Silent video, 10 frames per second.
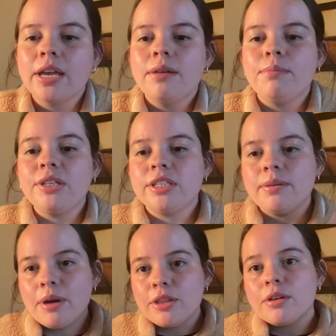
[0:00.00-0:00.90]
But some
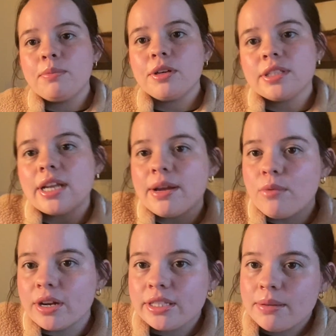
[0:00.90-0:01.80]
other books that I
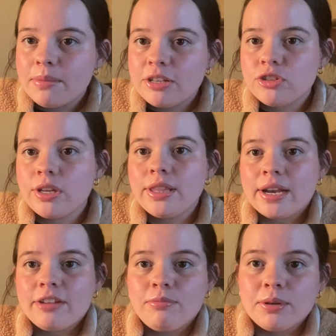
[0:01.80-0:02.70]
wanted to mention that
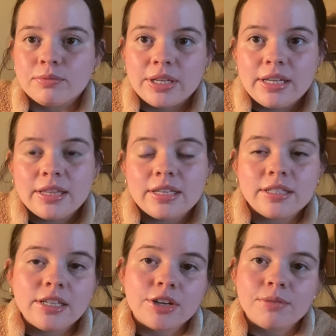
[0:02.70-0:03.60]
I've been reading
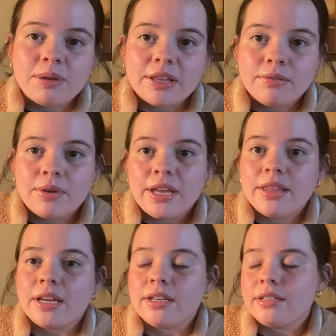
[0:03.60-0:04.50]
this year, by the way,
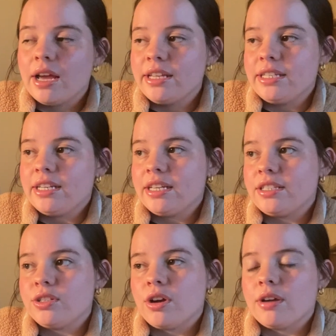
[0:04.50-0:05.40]
that I didn't get
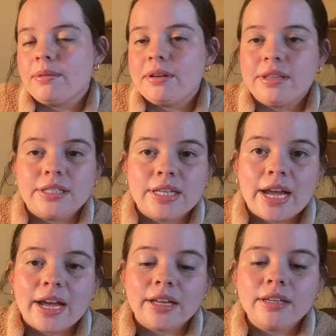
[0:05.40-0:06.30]
to talk about in the
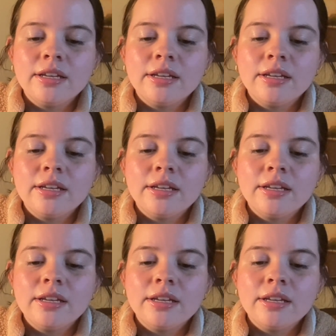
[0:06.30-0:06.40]
tag,